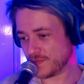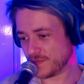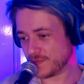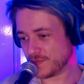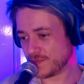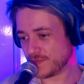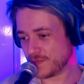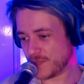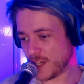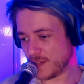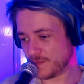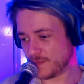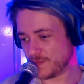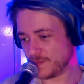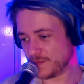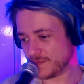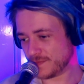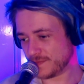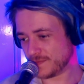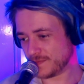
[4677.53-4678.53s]
Yeah.
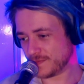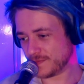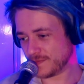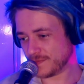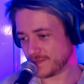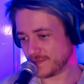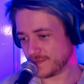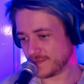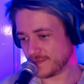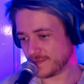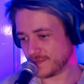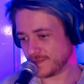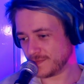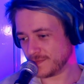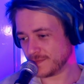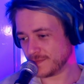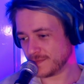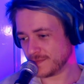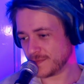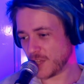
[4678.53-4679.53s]

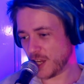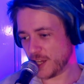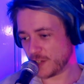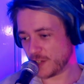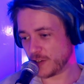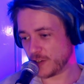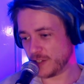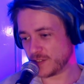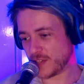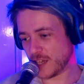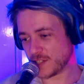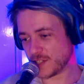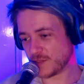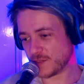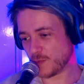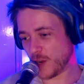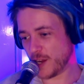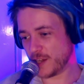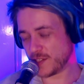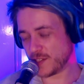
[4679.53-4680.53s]
I agree. That's
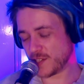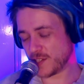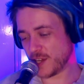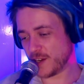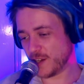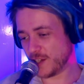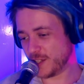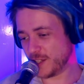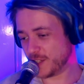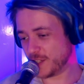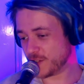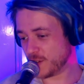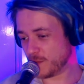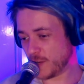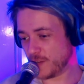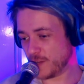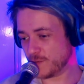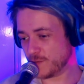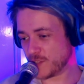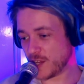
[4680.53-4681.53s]
why I said earlier, Trip, I
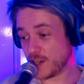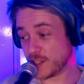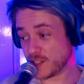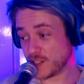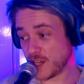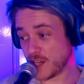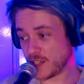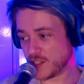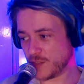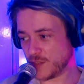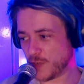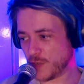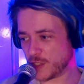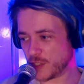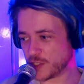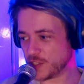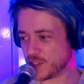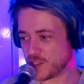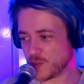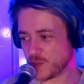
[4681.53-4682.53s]
even said executive
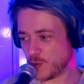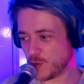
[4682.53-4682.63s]
function disorder.